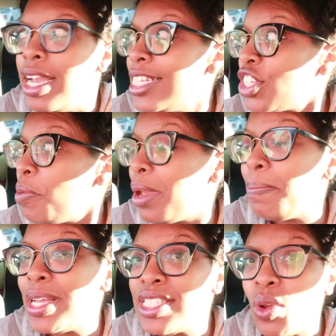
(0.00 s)
it's gonna be
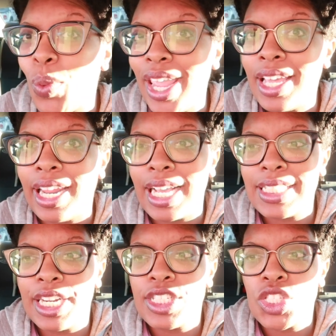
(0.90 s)
a busy week like i
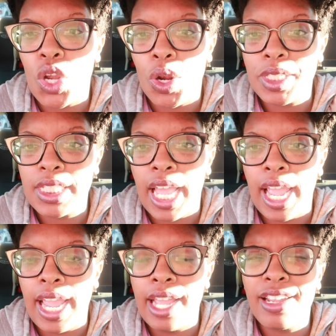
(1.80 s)
said it's
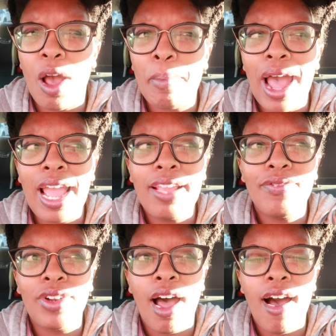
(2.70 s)
thursday and y'all my
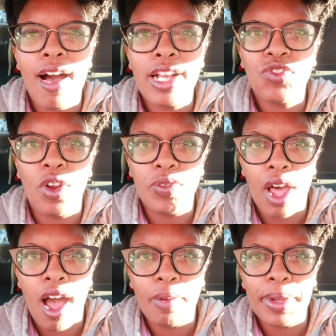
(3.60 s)
vlogs for
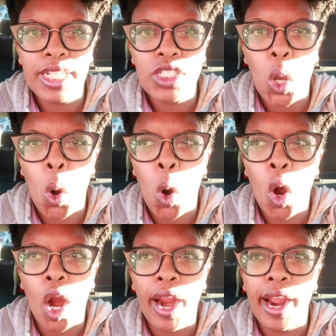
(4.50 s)
vlogmas
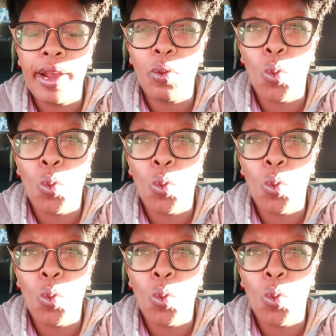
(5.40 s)
are